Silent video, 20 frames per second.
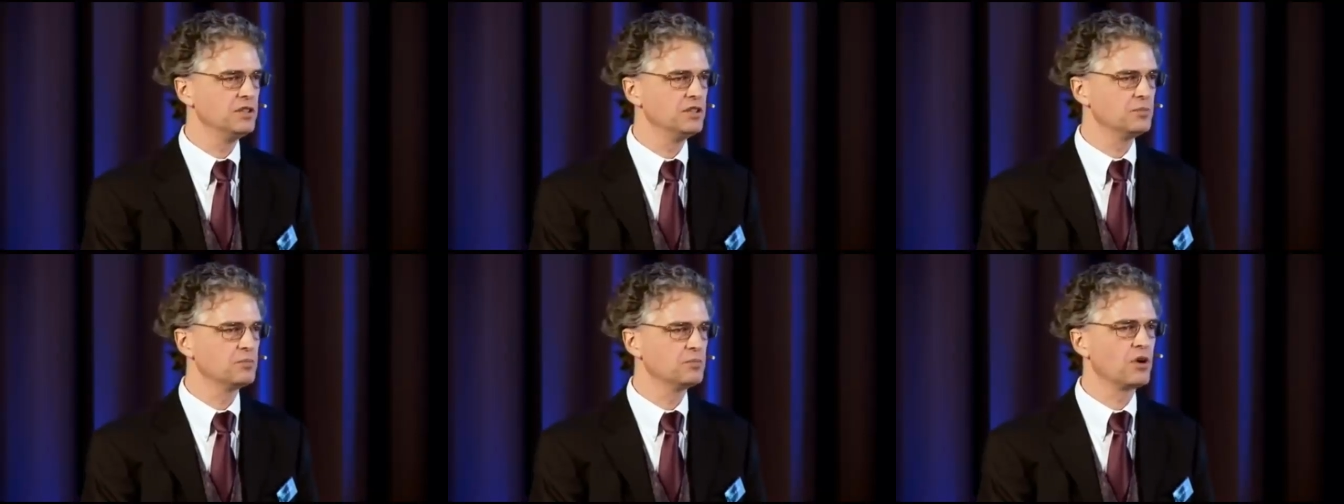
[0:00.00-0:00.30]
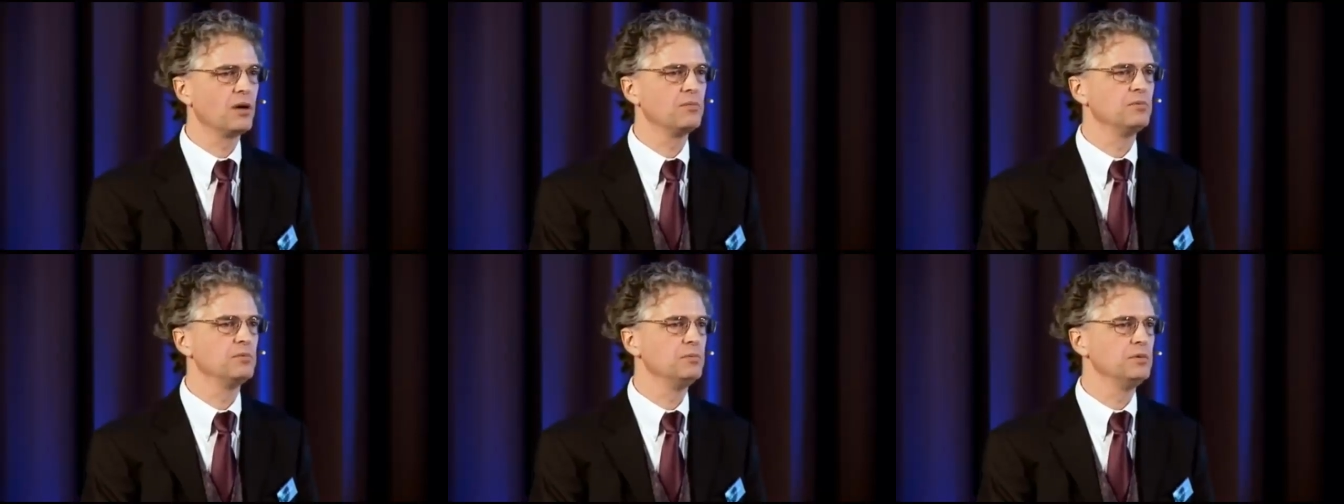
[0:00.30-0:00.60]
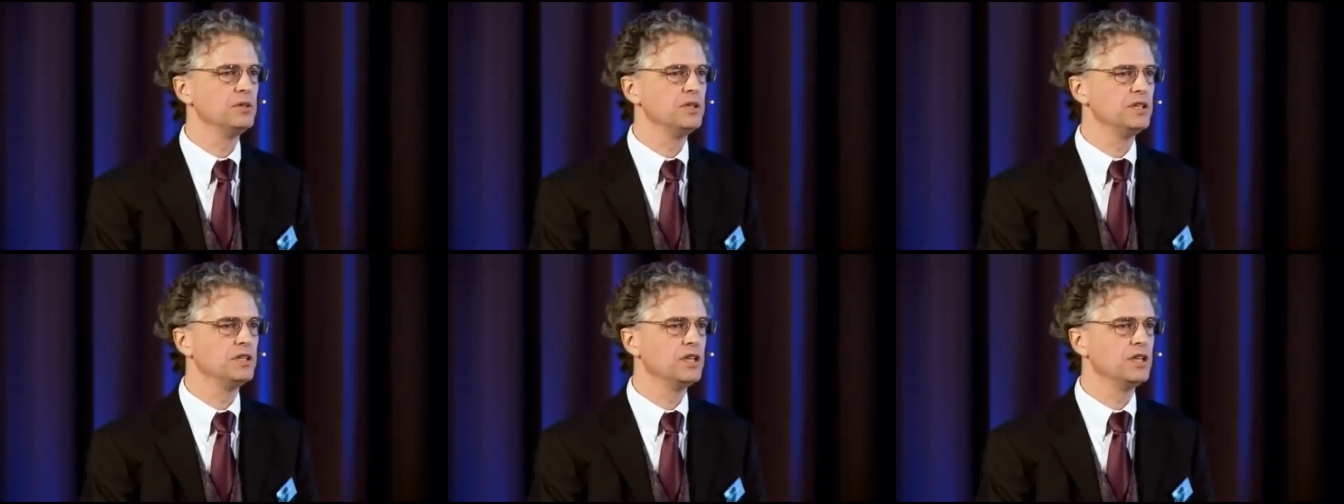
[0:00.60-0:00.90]
You're
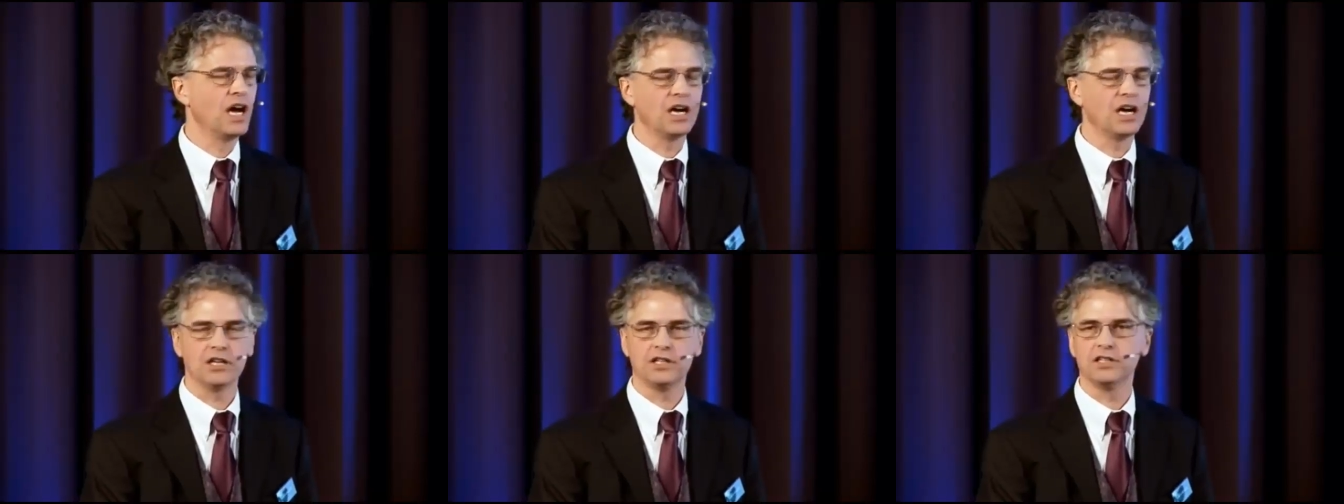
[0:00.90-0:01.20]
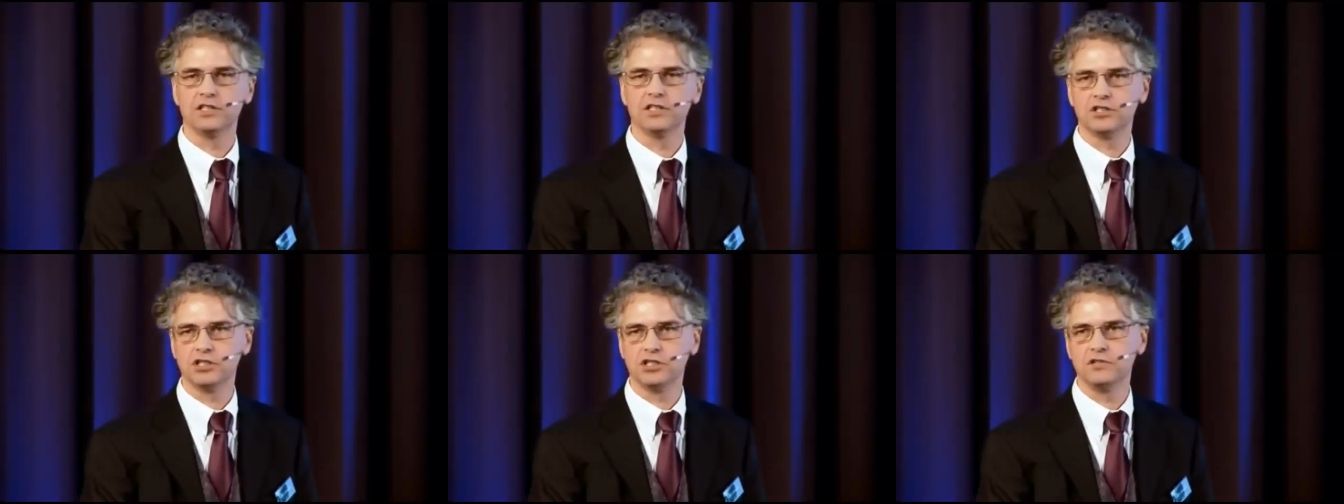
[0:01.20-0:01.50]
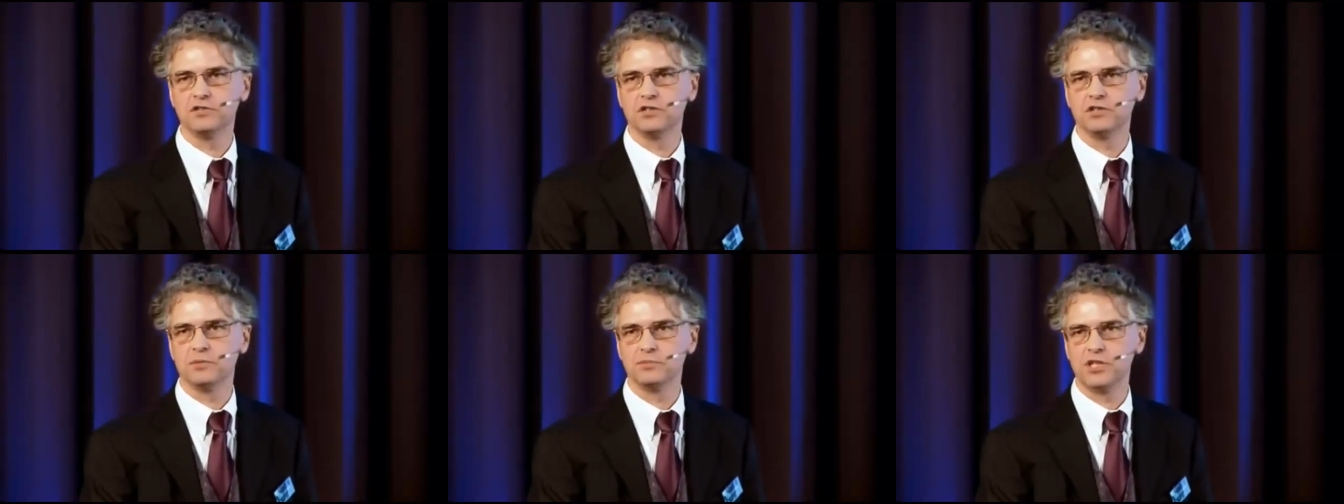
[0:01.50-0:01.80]
probably not going to
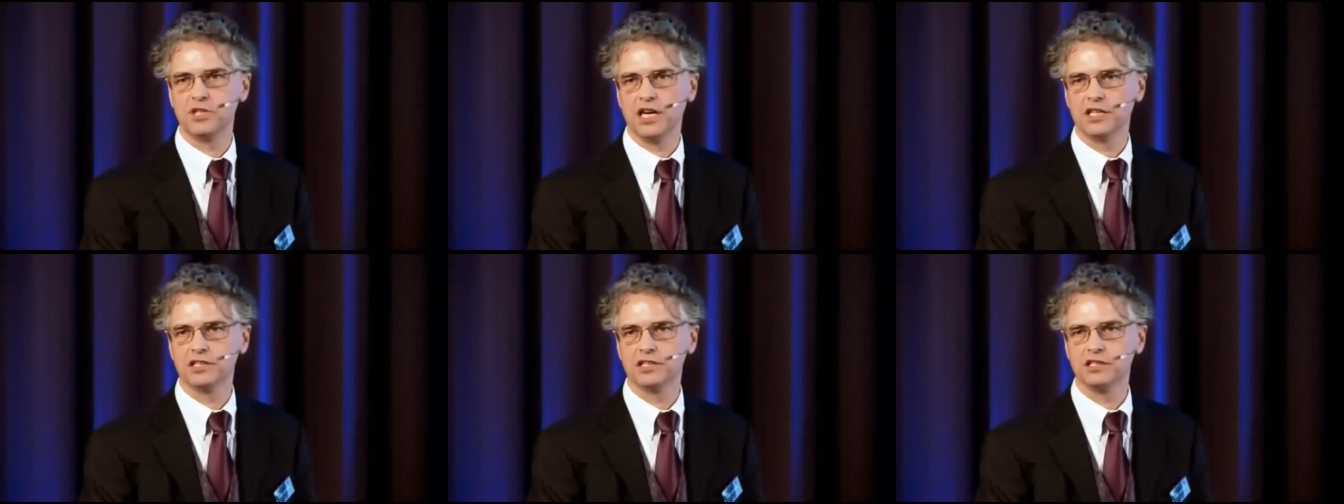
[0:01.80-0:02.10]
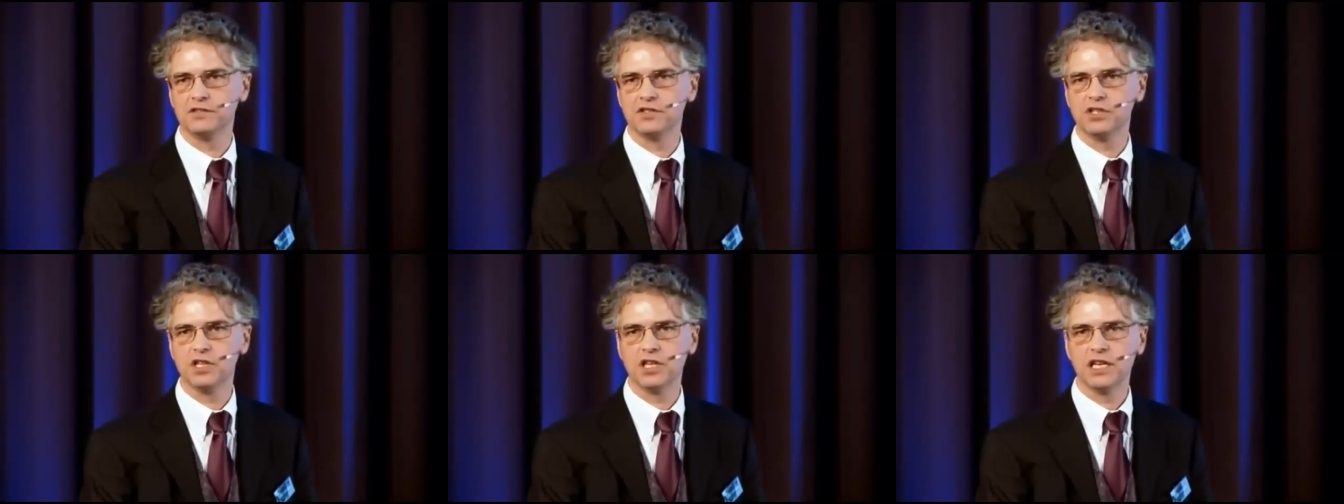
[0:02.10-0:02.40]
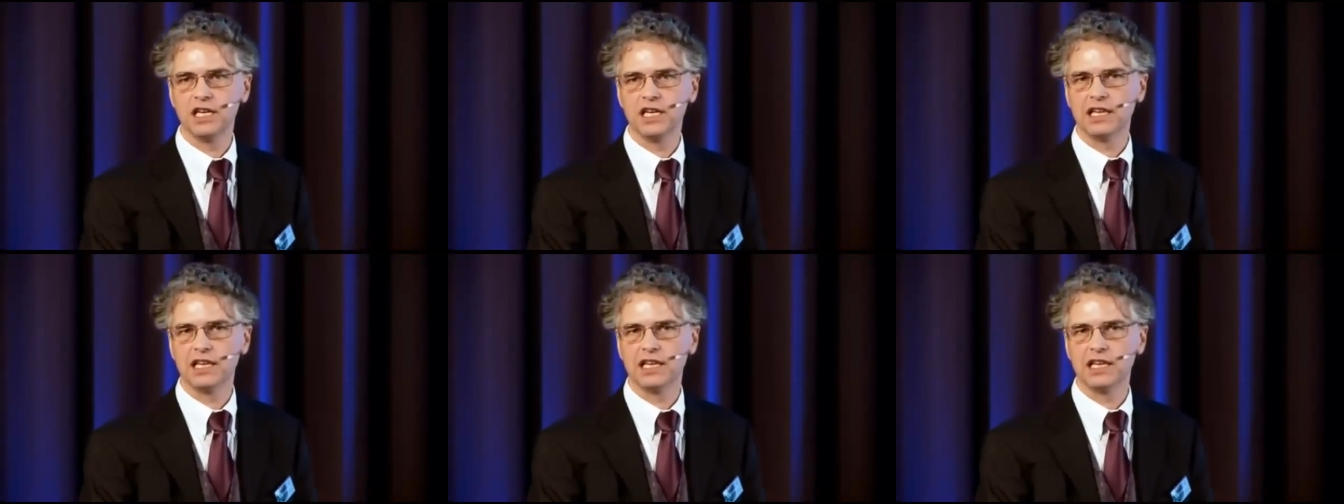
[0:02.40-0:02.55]
achieve your objectives